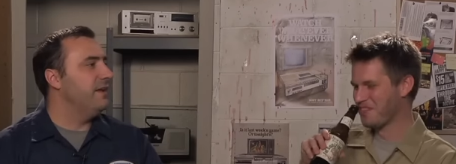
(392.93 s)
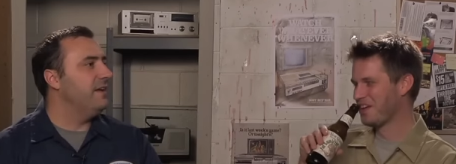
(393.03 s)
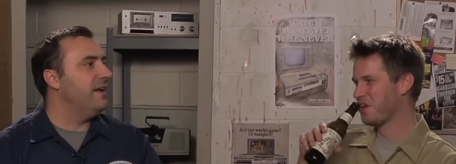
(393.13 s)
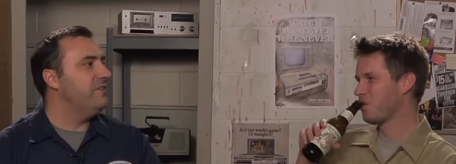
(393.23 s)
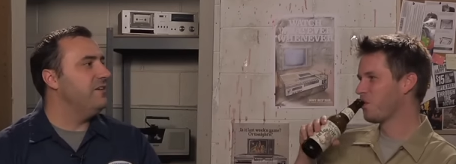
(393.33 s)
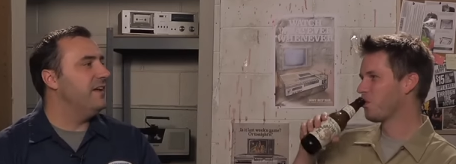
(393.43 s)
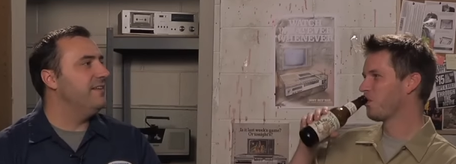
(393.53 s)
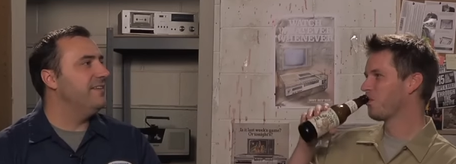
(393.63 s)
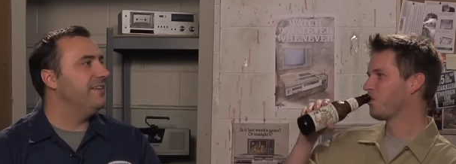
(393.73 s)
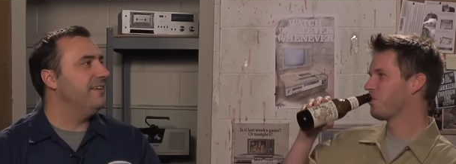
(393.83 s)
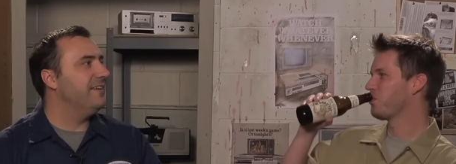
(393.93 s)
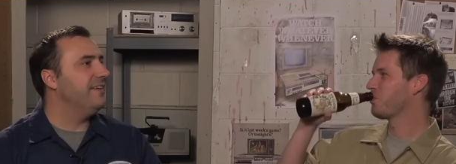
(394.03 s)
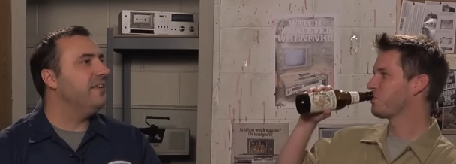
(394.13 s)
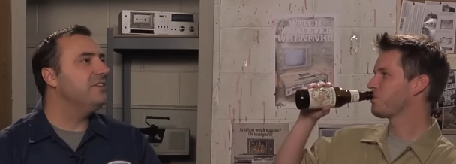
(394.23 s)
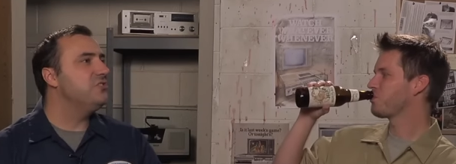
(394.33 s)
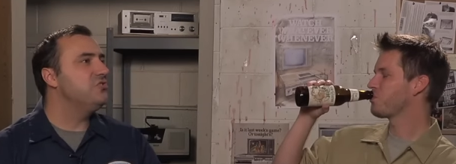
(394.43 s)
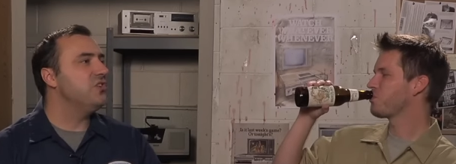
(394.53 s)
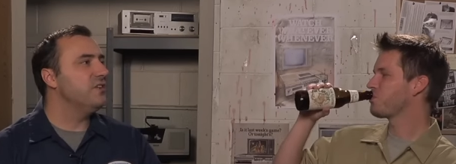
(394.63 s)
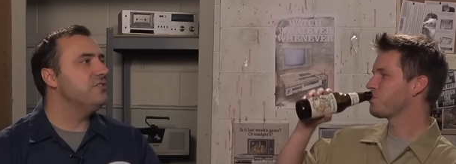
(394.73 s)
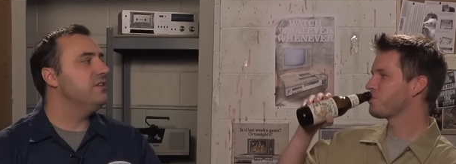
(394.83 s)
Speaker 1: and and and it's
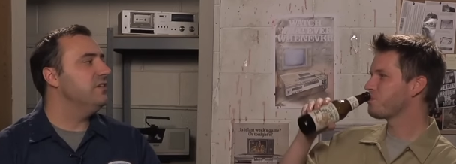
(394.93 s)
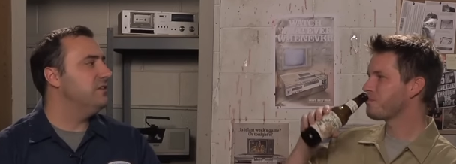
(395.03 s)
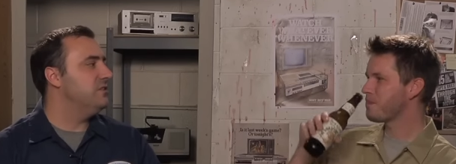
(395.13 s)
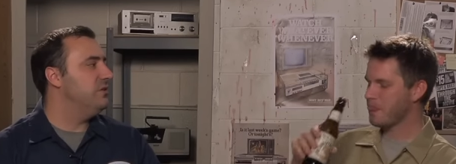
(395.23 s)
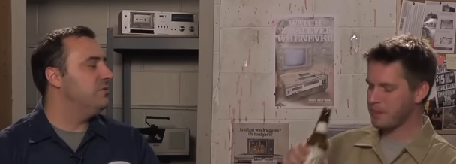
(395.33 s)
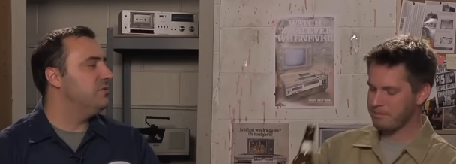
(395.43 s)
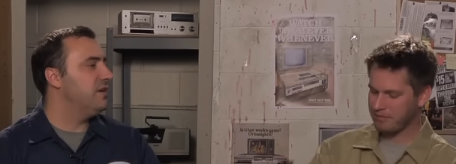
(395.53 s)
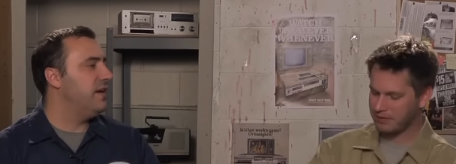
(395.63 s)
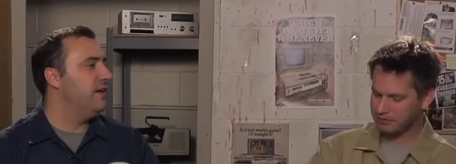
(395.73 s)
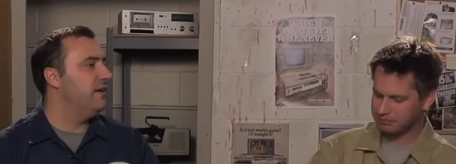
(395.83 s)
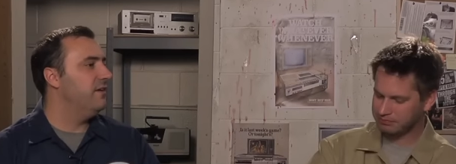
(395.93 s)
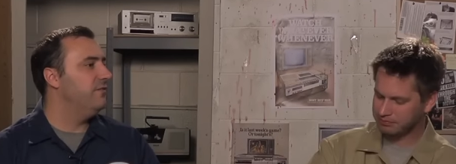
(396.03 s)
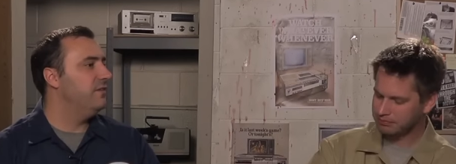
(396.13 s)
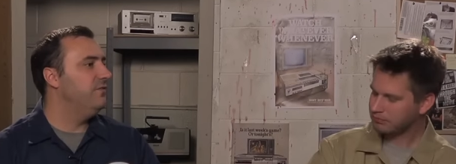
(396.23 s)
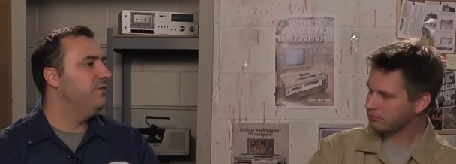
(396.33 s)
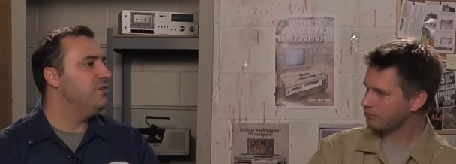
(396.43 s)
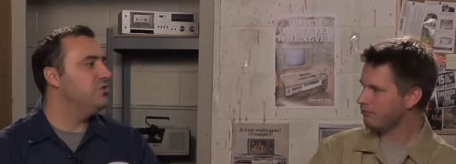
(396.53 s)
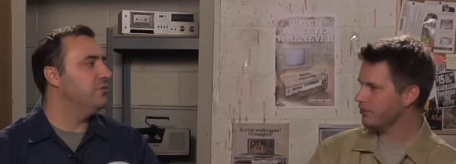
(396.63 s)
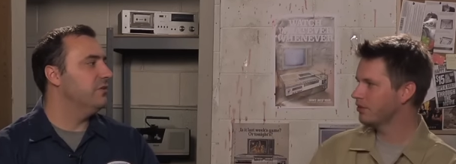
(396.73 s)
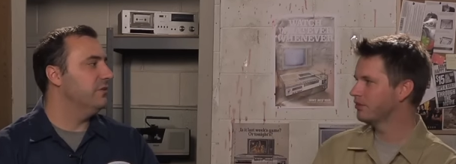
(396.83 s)
just an excuse to have
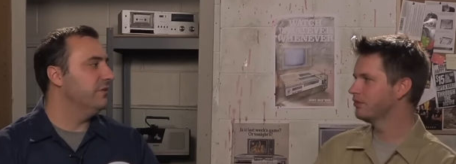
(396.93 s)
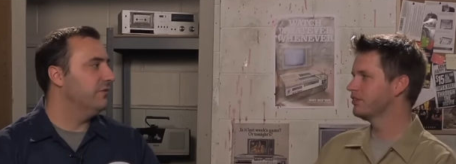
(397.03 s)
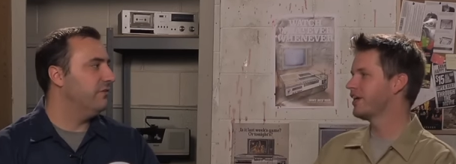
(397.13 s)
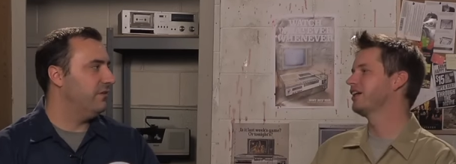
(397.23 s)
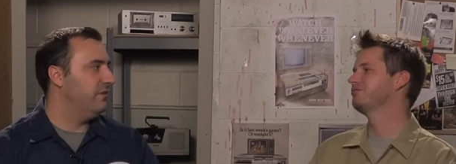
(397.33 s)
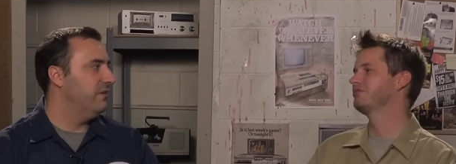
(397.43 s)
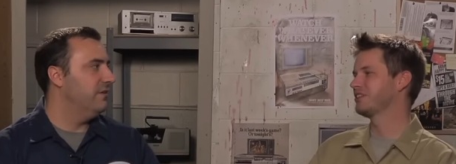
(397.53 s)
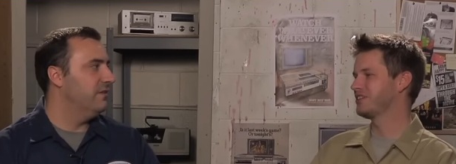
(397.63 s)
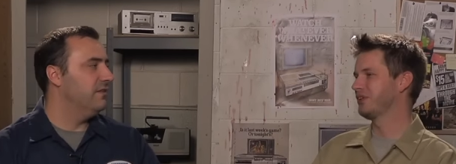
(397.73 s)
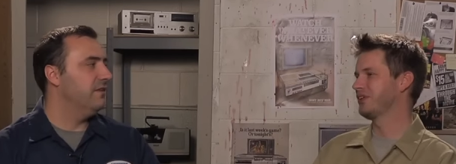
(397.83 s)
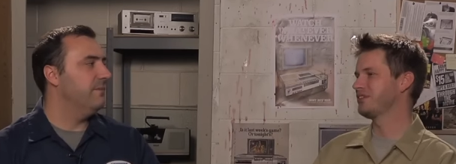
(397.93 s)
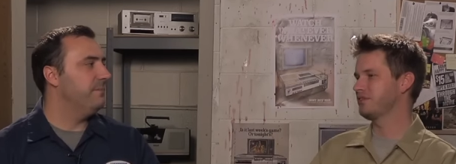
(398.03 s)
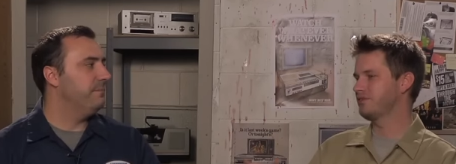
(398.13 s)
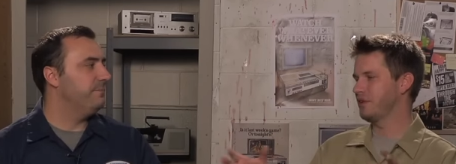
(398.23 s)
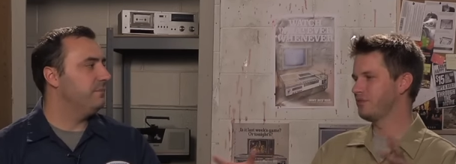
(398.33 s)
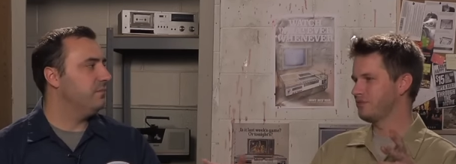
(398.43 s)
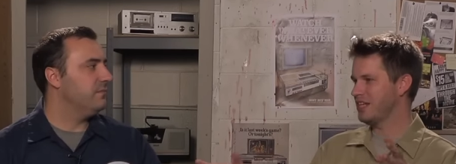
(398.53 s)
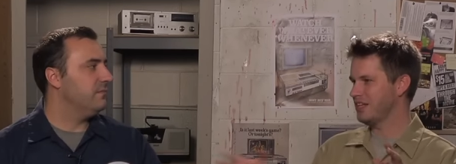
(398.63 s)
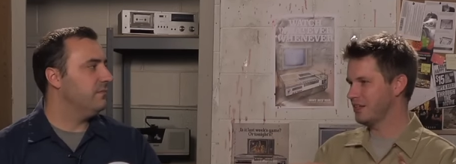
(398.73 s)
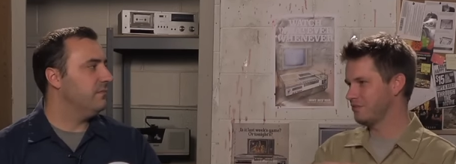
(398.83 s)
visuals. Yeah,
Speaker 2: a series of, of
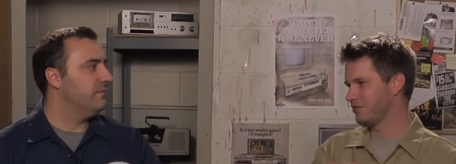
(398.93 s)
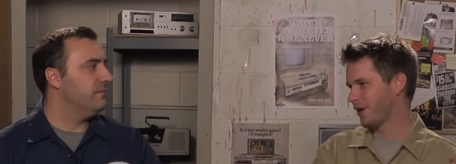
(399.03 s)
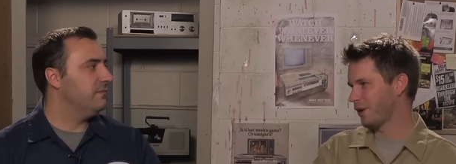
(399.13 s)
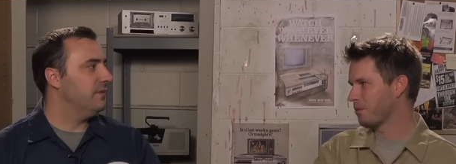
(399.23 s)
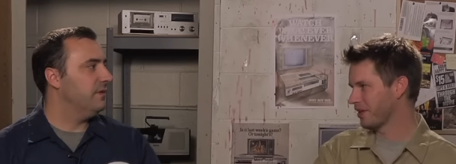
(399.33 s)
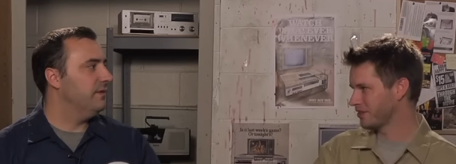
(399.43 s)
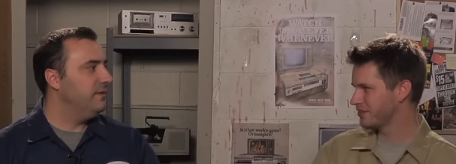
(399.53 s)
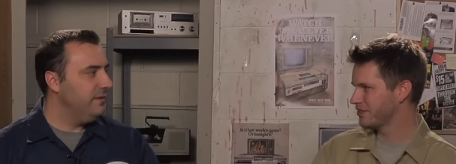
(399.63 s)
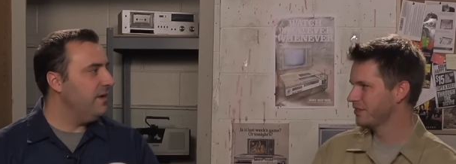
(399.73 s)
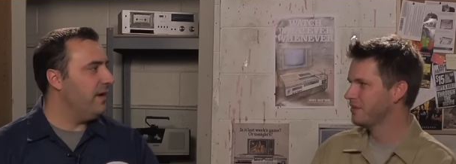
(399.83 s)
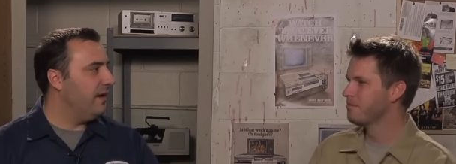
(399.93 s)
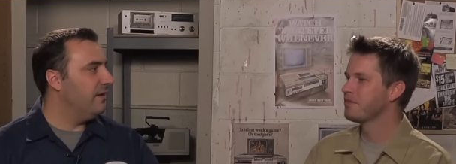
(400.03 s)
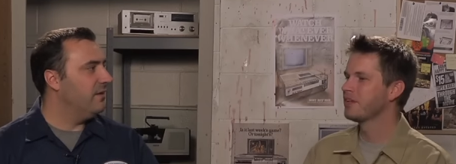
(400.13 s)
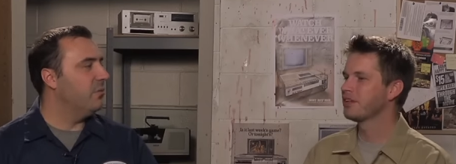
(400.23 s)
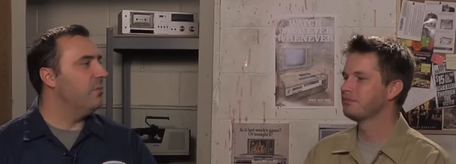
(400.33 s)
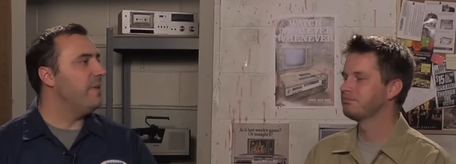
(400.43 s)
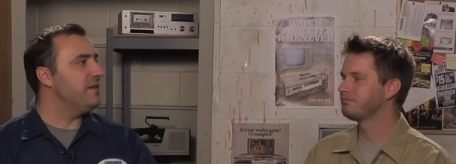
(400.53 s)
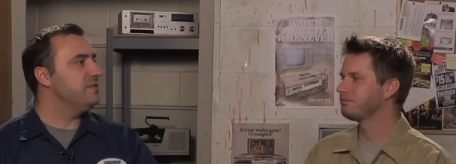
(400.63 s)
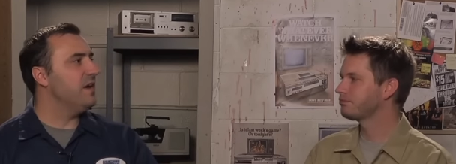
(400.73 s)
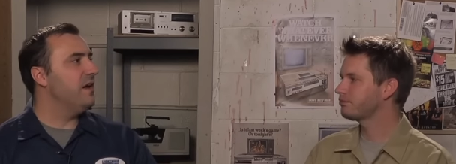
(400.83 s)
neat environments.
Speaker 1: Yeah, oh,
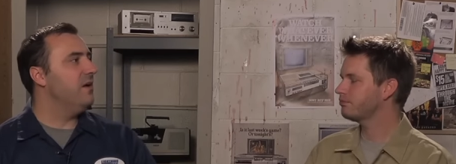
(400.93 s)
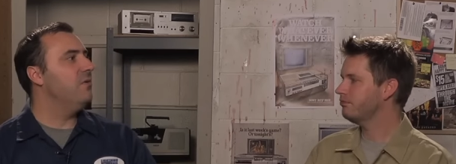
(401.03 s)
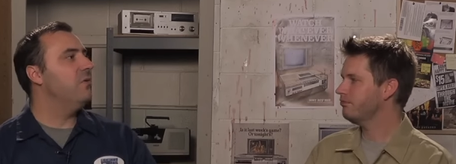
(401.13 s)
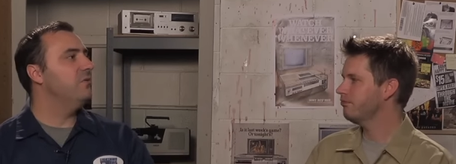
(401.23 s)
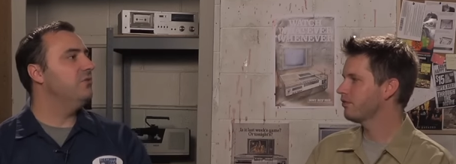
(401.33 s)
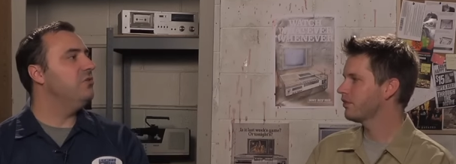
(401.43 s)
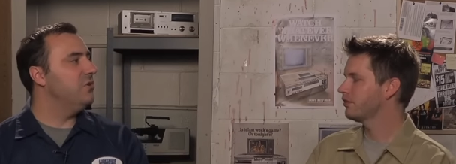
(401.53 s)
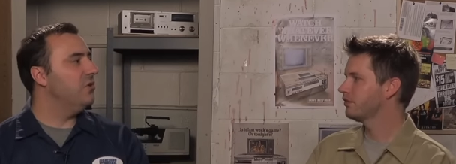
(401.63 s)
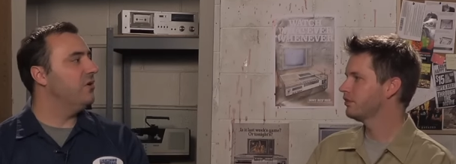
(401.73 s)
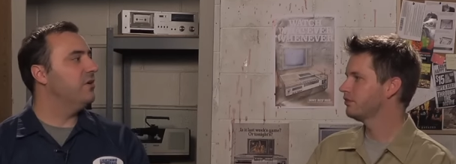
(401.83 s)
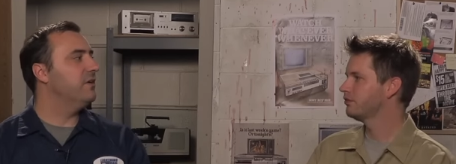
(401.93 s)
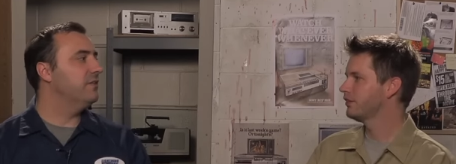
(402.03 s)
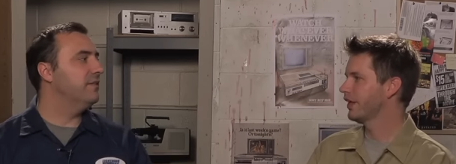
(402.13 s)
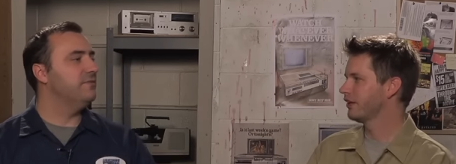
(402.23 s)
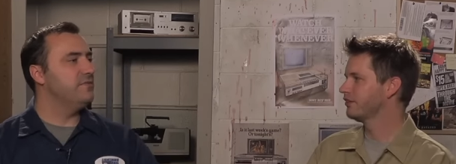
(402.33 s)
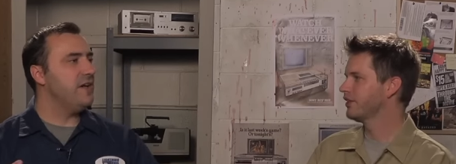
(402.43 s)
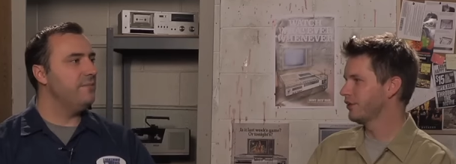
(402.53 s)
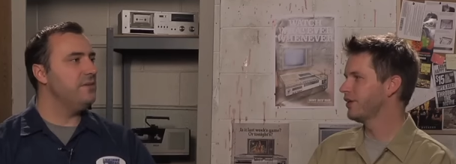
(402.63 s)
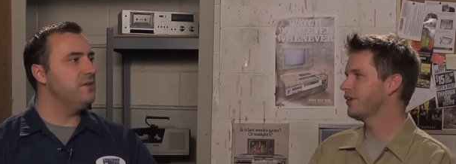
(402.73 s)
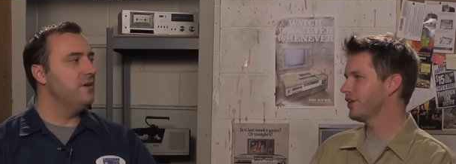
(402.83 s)
Moscow, uh, New York, uh, yeah.
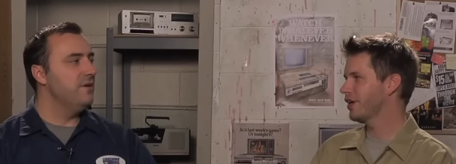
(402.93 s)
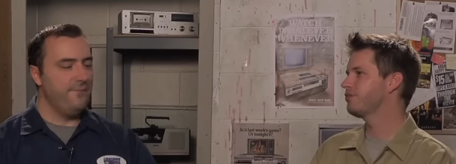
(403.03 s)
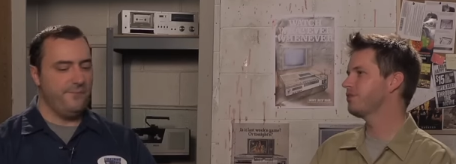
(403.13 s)
Here, here,
Speaker 2: they are